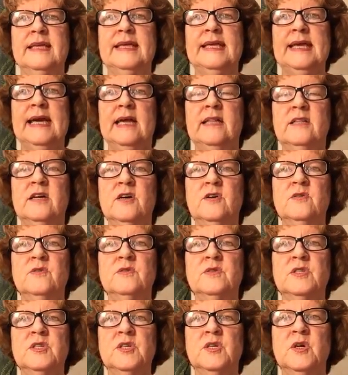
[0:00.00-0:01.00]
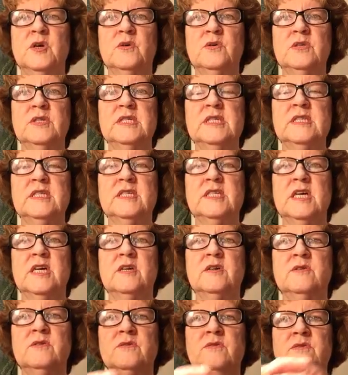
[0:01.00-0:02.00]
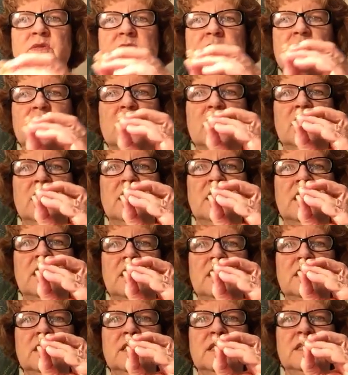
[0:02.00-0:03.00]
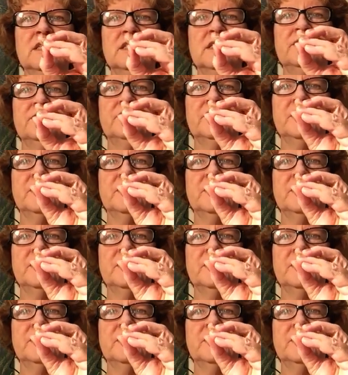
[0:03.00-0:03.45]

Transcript: Yellow to golden stones are good